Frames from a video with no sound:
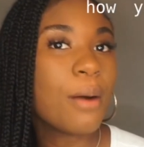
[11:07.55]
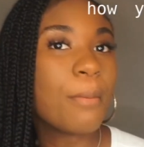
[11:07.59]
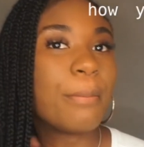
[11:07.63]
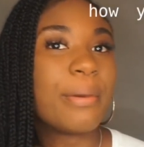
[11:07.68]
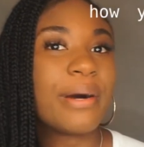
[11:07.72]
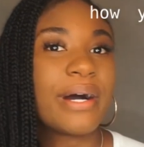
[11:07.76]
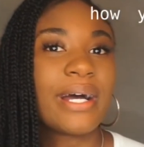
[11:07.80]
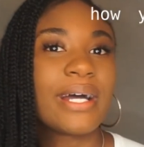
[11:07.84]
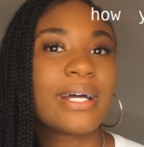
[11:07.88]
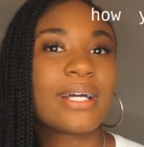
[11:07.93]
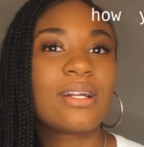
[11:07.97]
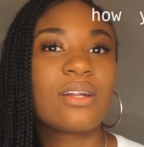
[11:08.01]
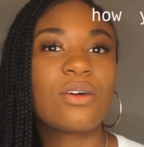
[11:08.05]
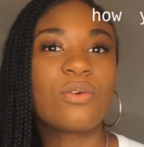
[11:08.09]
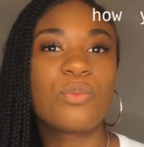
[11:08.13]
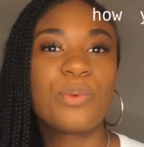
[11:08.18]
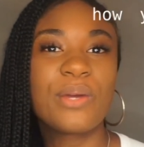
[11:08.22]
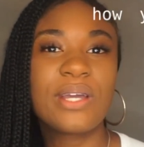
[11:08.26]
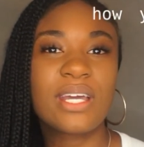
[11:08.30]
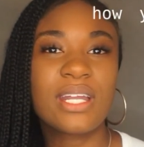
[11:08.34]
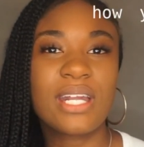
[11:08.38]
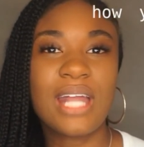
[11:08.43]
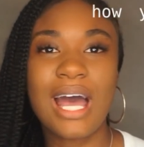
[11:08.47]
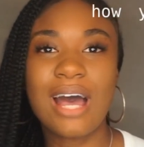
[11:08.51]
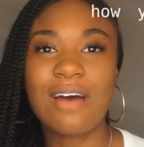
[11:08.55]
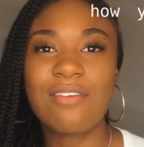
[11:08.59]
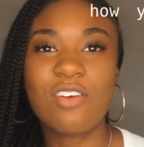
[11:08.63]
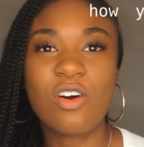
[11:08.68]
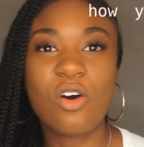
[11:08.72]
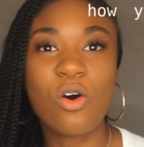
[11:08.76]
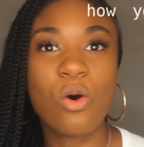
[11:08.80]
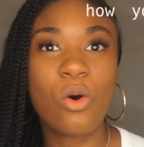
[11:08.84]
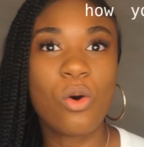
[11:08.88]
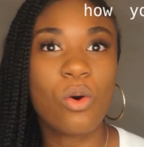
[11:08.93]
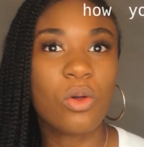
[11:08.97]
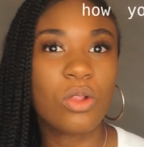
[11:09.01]
But we can have a
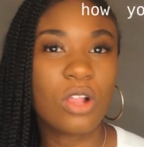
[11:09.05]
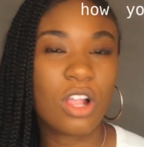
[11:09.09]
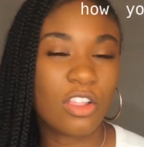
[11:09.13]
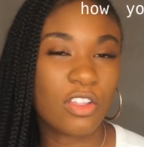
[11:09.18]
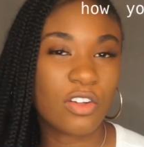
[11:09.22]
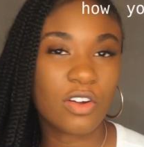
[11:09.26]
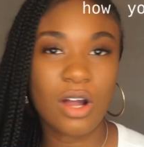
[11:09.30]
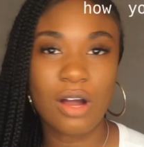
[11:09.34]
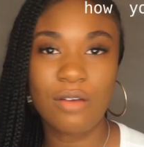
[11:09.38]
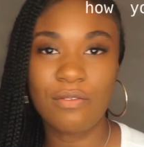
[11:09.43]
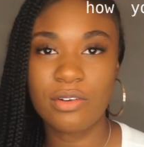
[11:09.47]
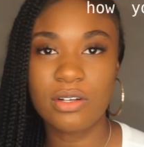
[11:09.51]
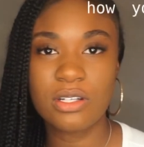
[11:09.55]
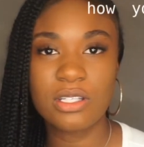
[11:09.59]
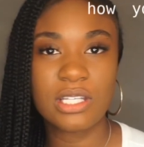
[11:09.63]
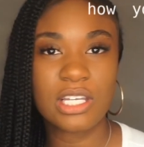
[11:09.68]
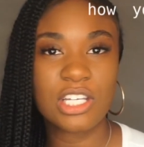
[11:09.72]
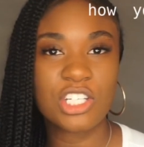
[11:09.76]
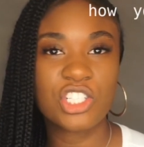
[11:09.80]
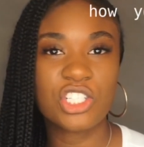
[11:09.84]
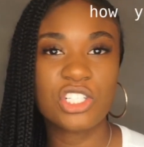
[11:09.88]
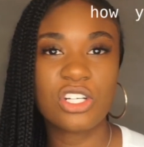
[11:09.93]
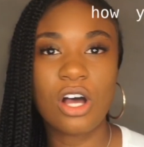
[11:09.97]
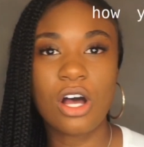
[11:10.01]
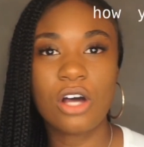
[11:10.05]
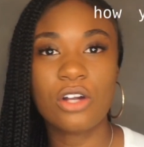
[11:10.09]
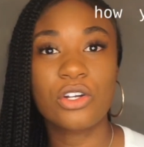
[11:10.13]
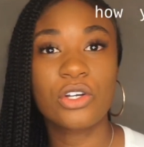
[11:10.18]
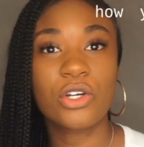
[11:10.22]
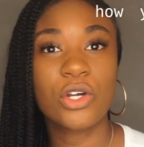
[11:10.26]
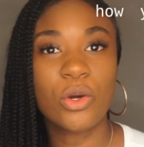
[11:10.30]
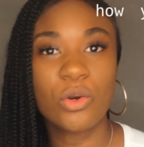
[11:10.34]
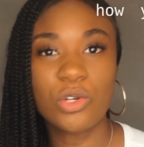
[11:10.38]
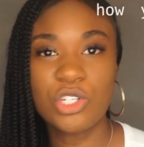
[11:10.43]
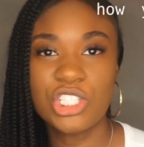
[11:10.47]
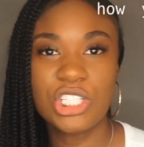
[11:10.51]
whole other conversation on
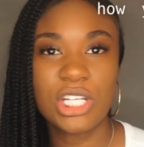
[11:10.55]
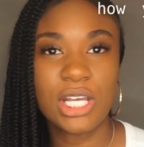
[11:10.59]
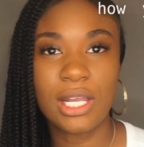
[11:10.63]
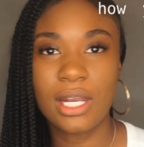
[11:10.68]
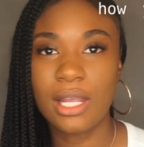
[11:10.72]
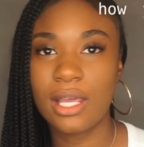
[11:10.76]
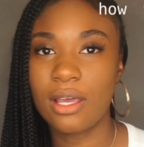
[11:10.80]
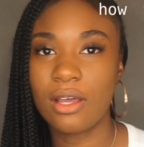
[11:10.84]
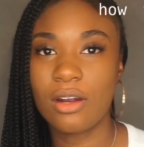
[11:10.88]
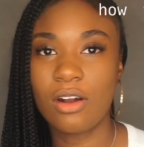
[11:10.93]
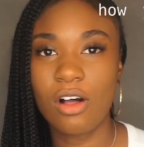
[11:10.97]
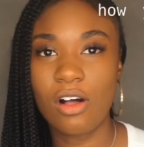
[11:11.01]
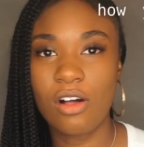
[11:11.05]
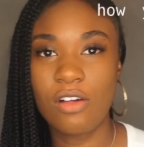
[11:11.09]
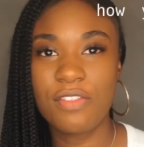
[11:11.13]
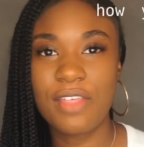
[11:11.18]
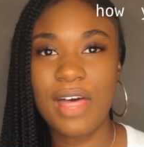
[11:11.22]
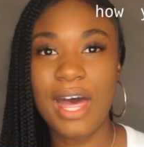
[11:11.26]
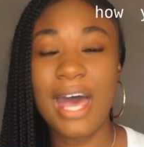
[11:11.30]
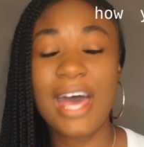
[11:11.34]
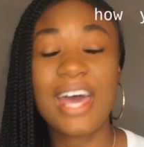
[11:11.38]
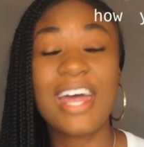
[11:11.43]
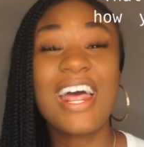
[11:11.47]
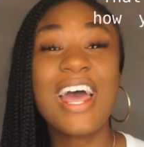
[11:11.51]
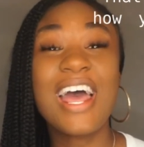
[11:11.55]
negotiating and all of that.